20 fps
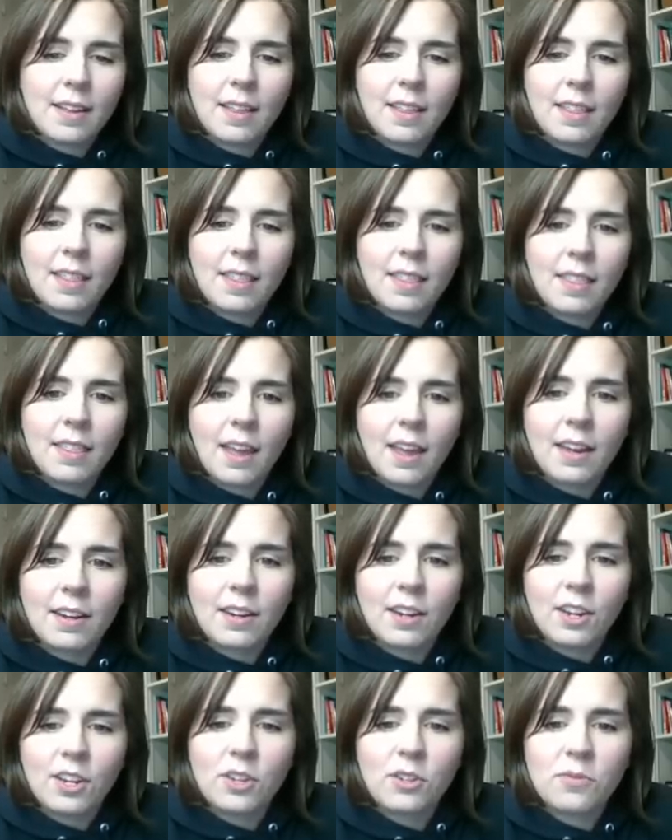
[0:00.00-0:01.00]
then
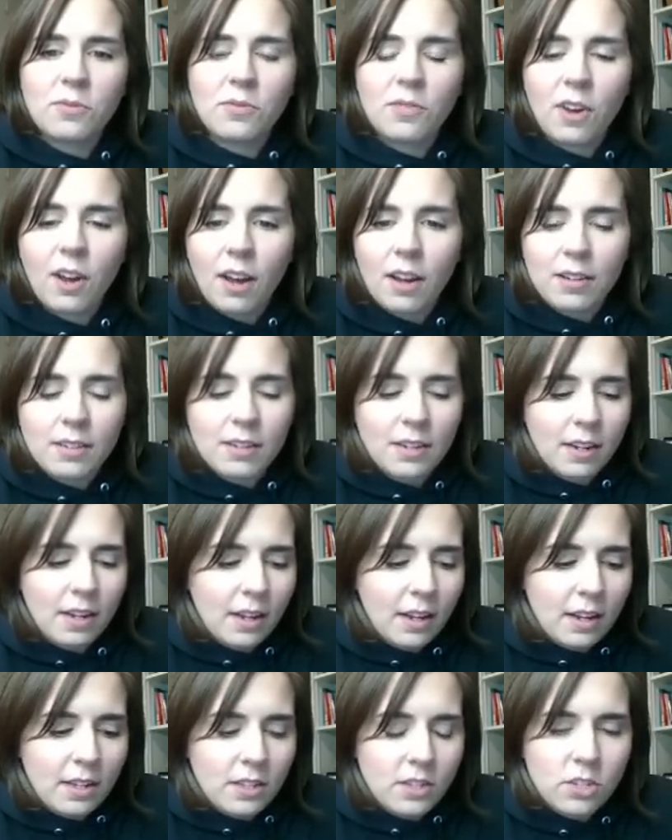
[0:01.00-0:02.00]
you've got
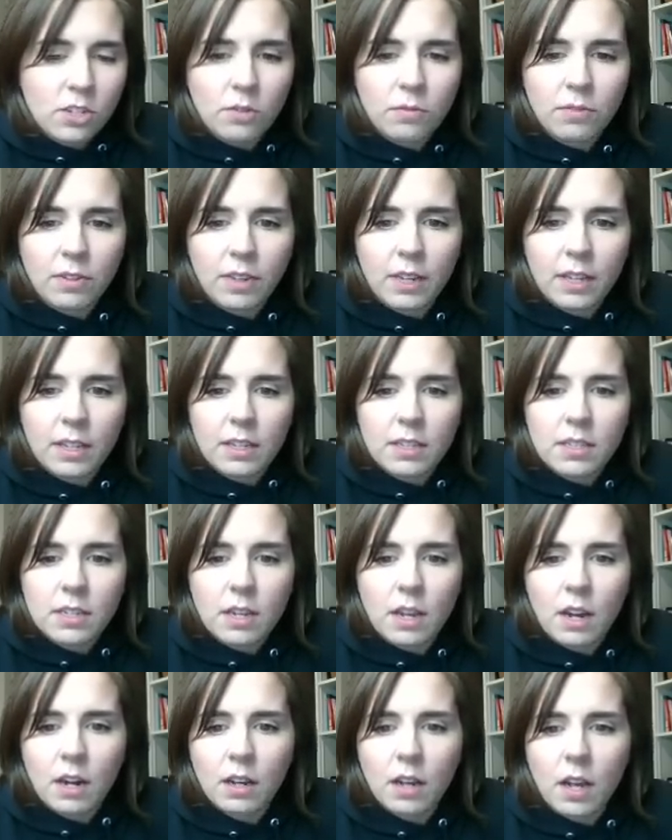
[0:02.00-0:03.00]
a snowflake that's
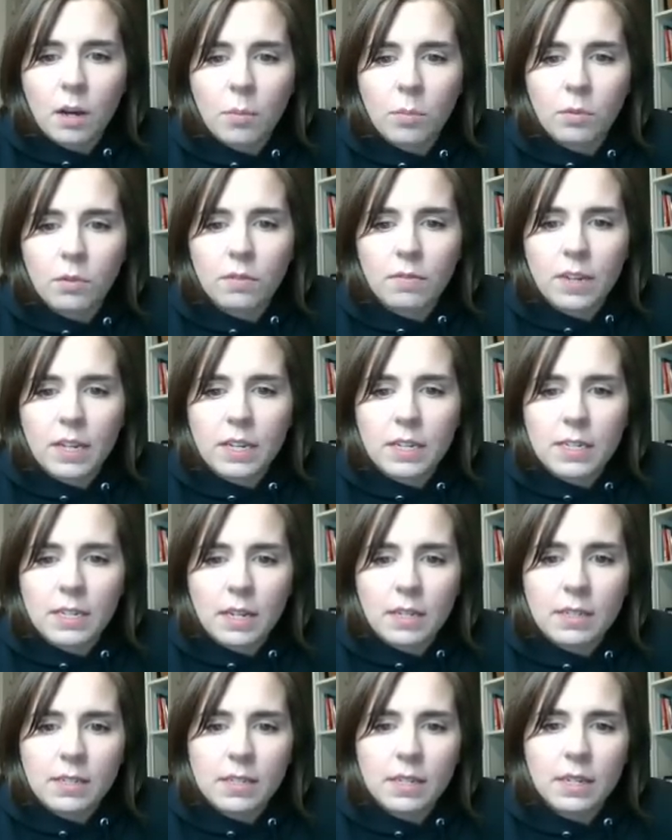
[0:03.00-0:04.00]
got a couple of
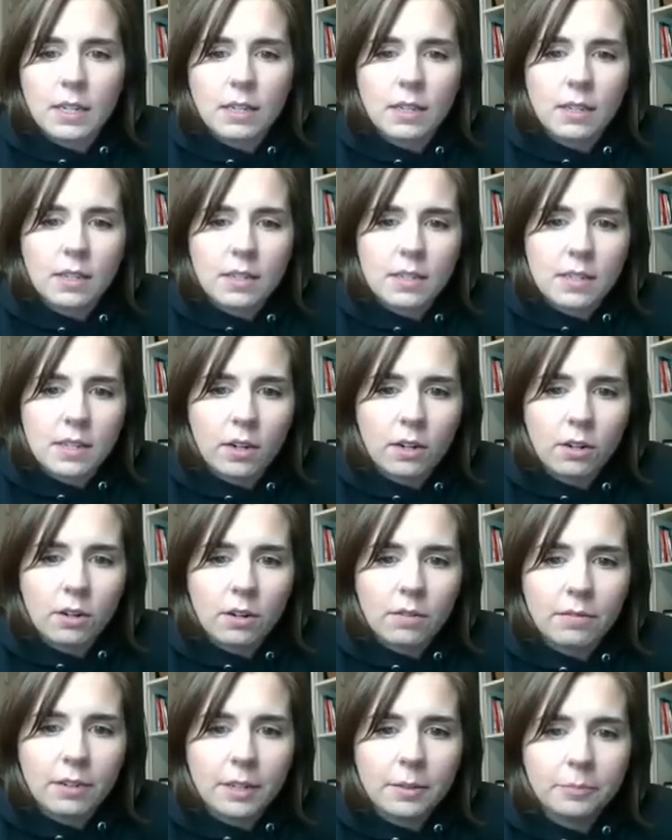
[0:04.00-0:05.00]
indents in the center of
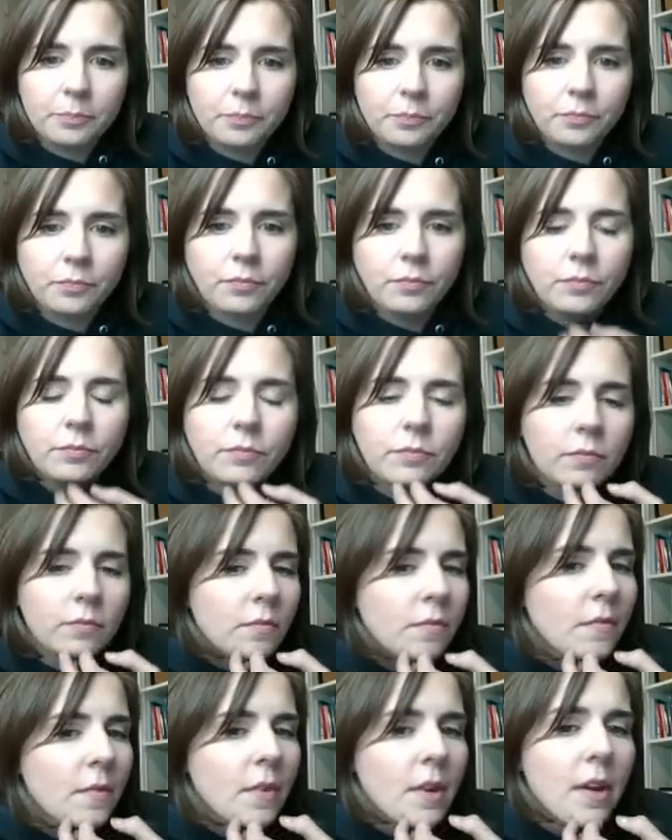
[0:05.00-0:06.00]
it.
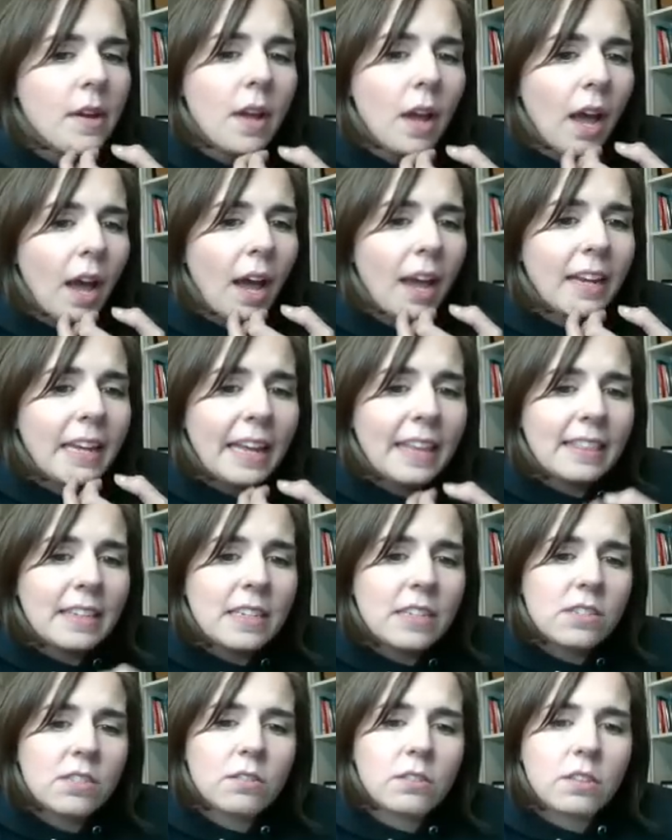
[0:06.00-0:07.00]
Again,
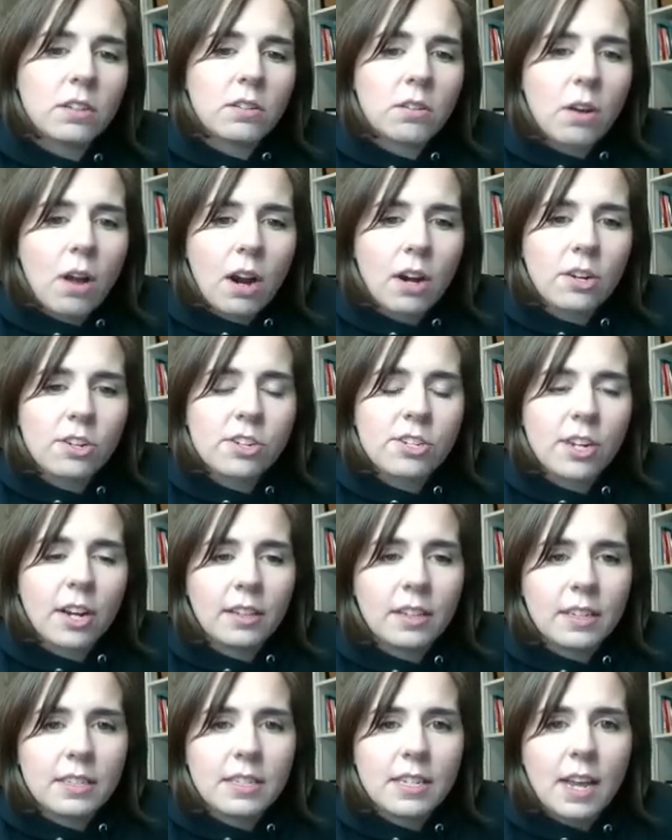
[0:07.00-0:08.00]
these are a little harsh. I
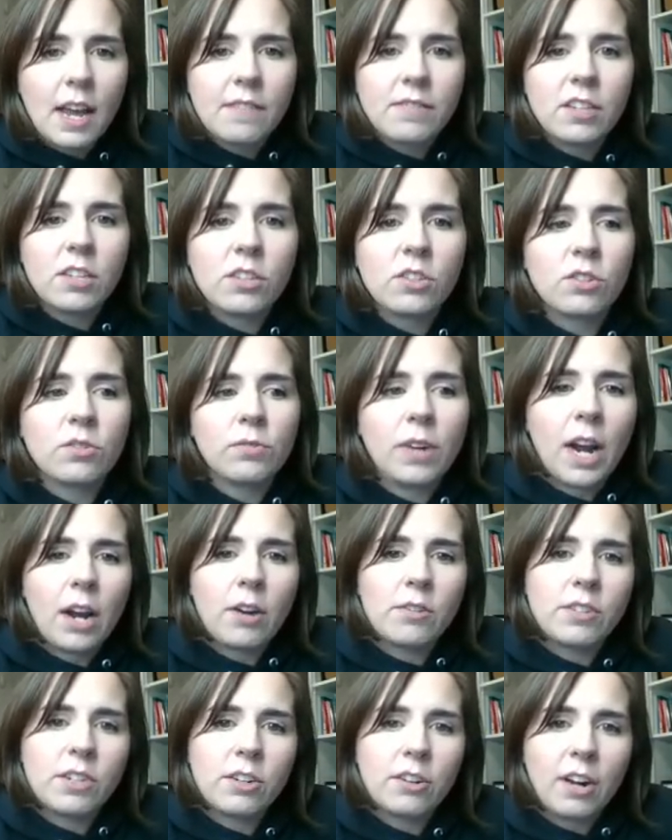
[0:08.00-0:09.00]
like to have either
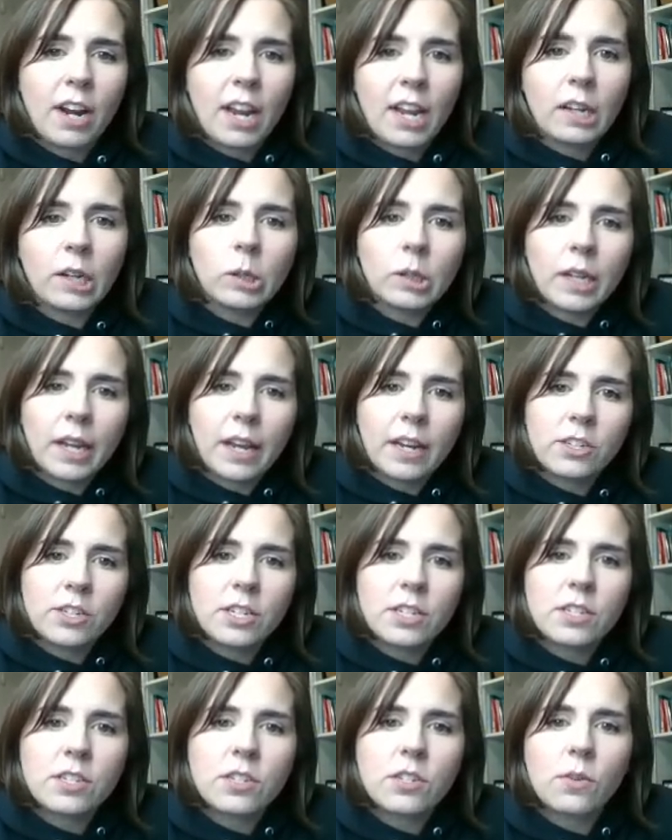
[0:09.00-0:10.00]
rounded or angled
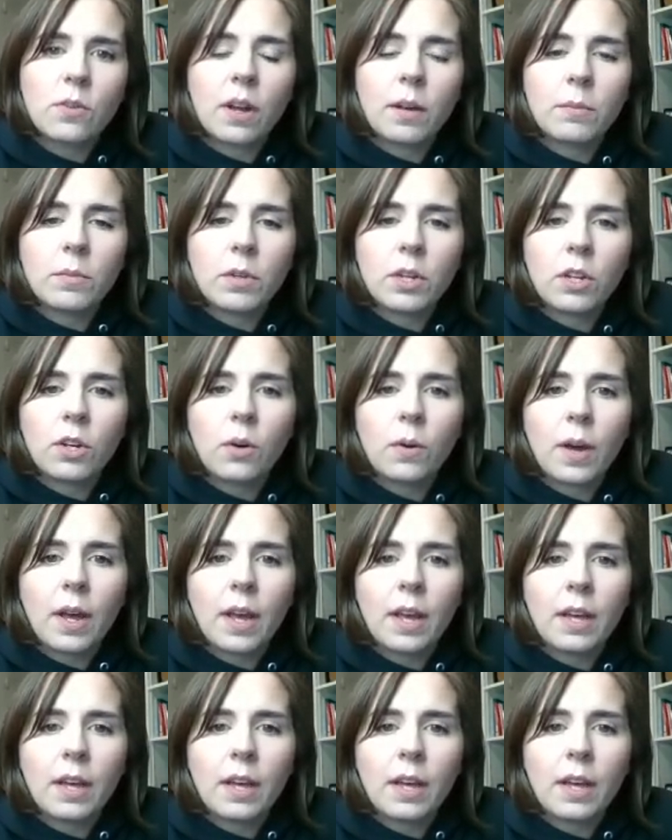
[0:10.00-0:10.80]
edges, so I'm going to go ahead